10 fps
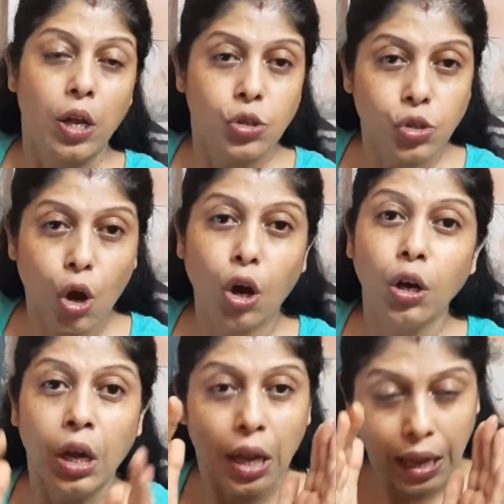
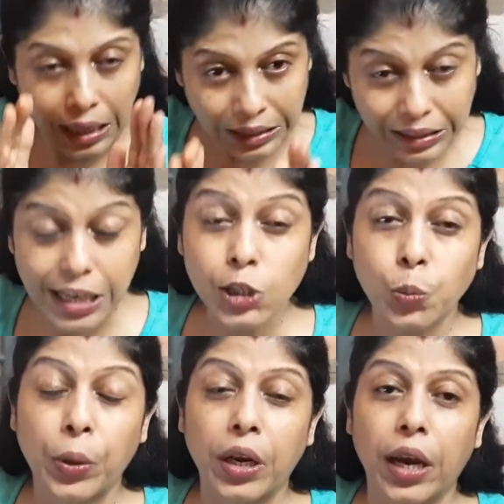So, in this
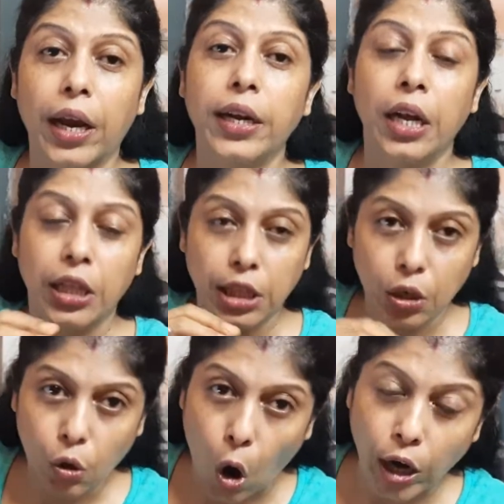period, the
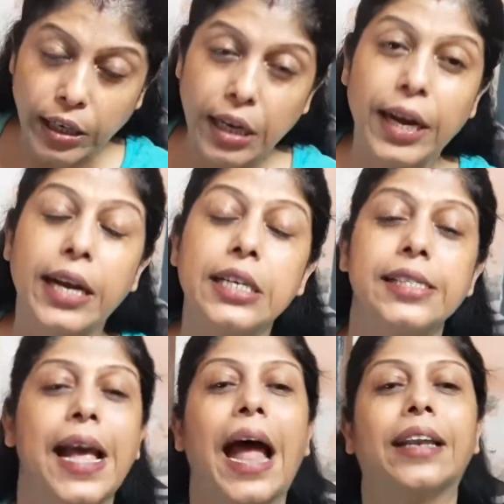
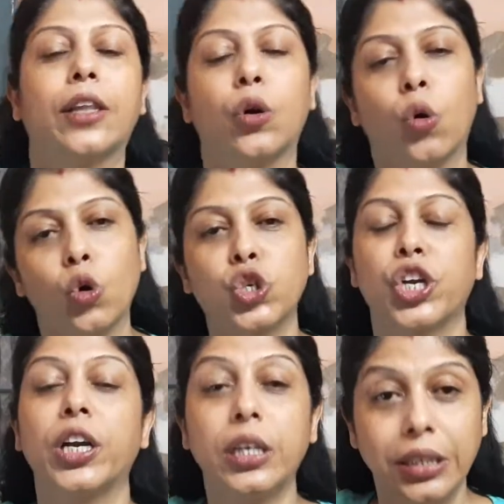continents and the
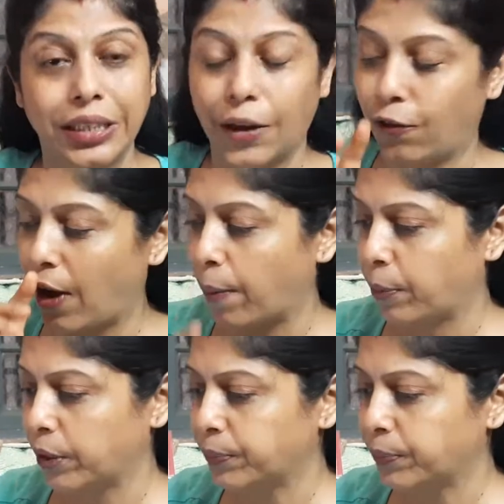ocean developed.